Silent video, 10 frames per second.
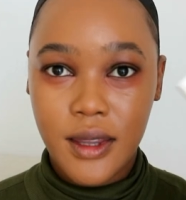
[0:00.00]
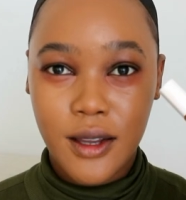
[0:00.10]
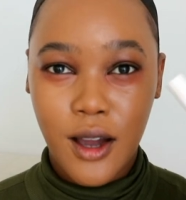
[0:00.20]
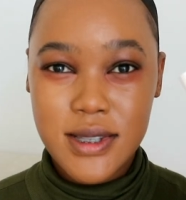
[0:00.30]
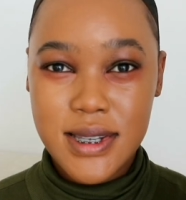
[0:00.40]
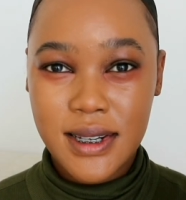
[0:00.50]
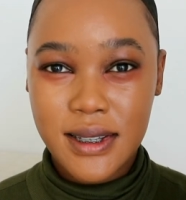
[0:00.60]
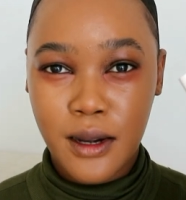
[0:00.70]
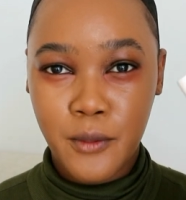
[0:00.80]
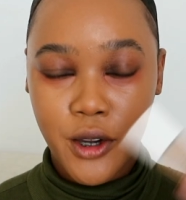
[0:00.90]
The concealer
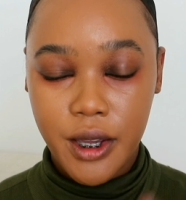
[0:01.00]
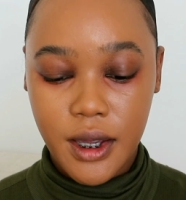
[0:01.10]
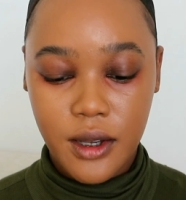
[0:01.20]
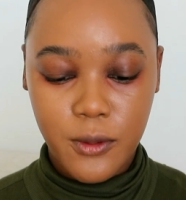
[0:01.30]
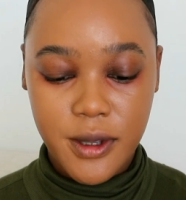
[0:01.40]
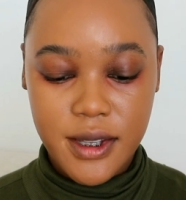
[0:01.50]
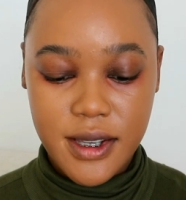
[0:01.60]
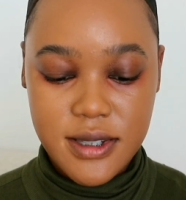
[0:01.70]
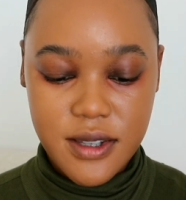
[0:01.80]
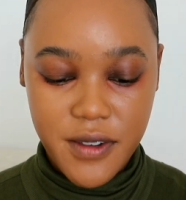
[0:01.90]
that I'm going in with
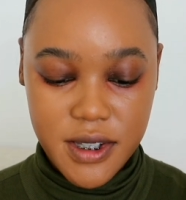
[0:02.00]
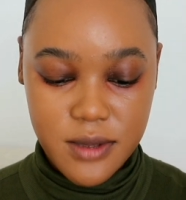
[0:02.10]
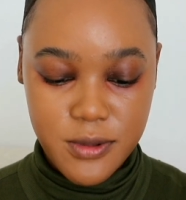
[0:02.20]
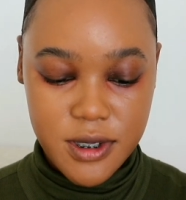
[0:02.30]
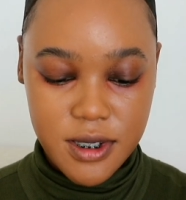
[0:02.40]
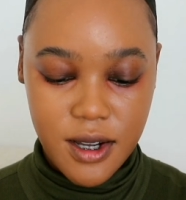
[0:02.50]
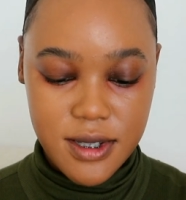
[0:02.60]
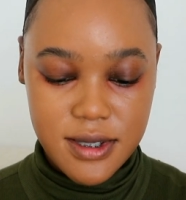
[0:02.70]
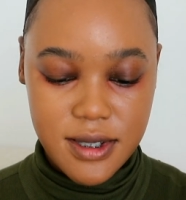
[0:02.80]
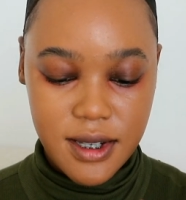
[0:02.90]
is the Fenty Beauty
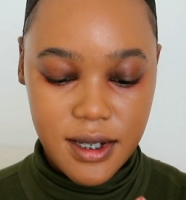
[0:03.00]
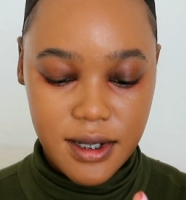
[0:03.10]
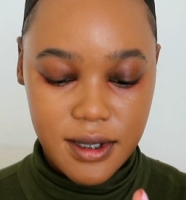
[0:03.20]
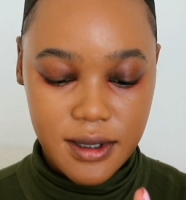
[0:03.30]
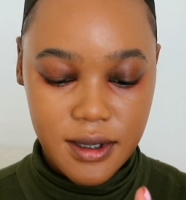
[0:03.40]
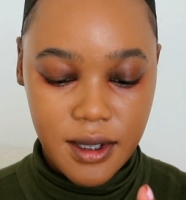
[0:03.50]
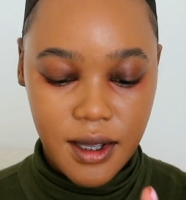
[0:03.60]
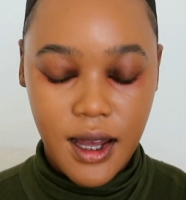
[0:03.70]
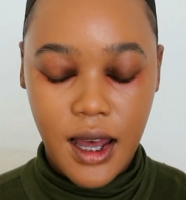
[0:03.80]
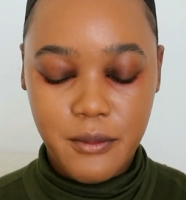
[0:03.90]
concealer,
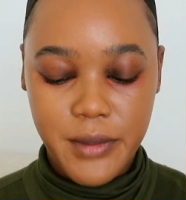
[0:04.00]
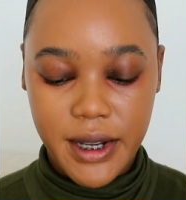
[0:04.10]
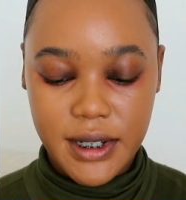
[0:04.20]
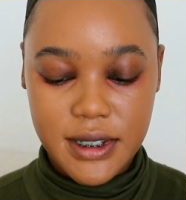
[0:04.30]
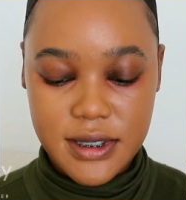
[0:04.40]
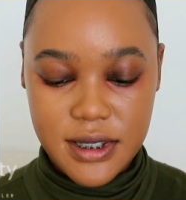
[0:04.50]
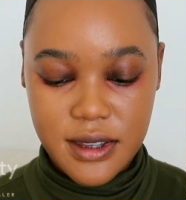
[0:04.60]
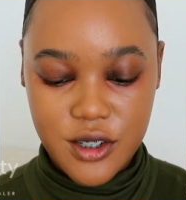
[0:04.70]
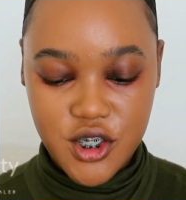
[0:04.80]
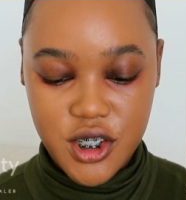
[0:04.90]
and it is
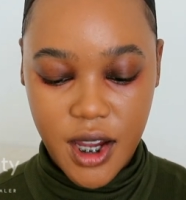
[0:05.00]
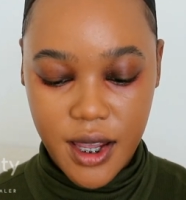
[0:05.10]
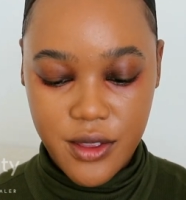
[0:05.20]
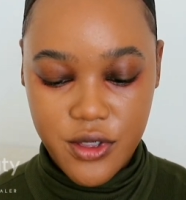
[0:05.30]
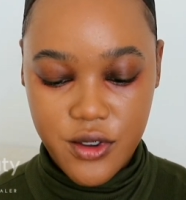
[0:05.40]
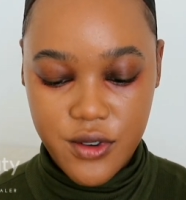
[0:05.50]
in the shade